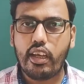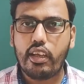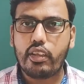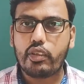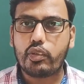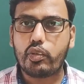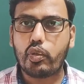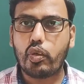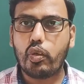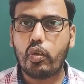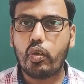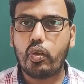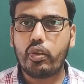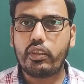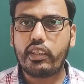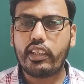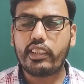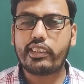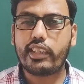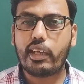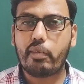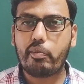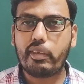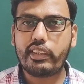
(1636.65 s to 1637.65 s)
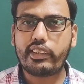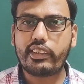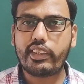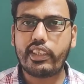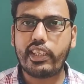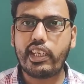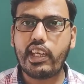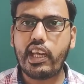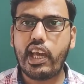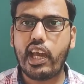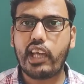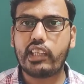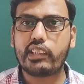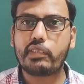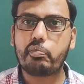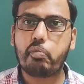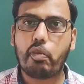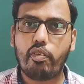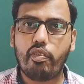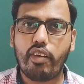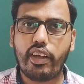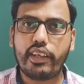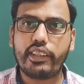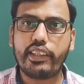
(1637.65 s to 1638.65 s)
so this chemistry has
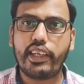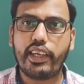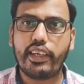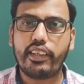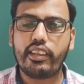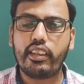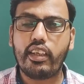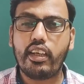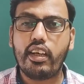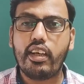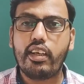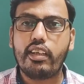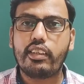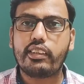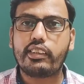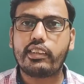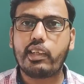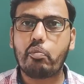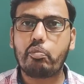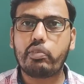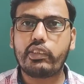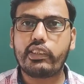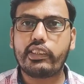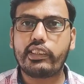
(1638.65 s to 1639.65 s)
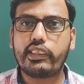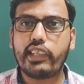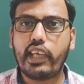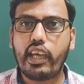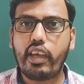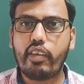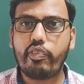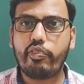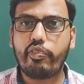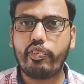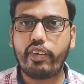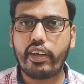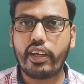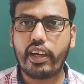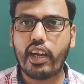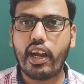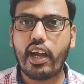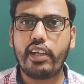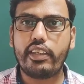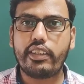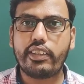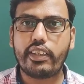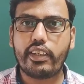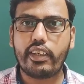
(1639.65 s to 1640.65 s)
provided some safer
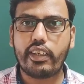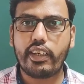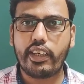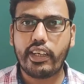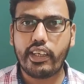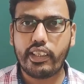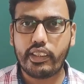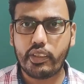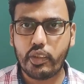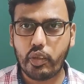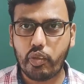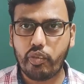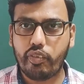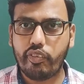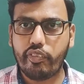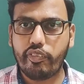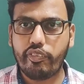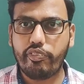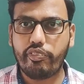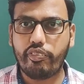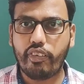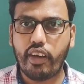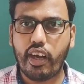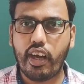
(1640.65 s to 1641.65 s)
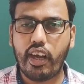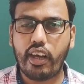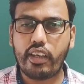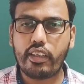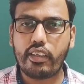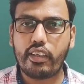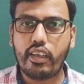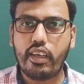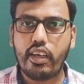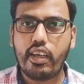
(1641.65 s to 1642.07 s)
alternative for